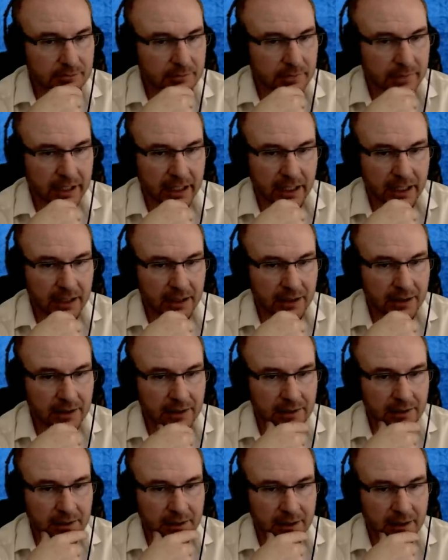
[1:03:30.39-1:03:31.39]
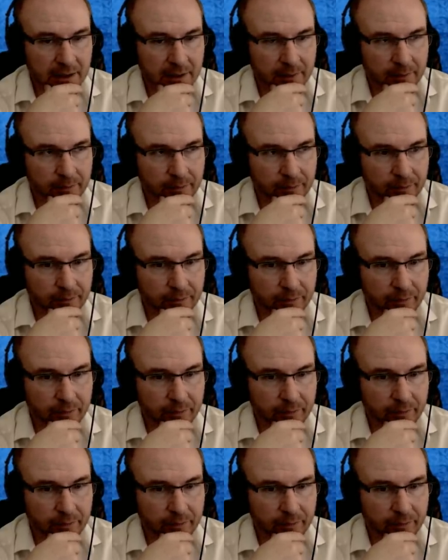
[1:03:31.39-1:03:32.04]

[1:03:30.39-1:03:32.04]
he, um,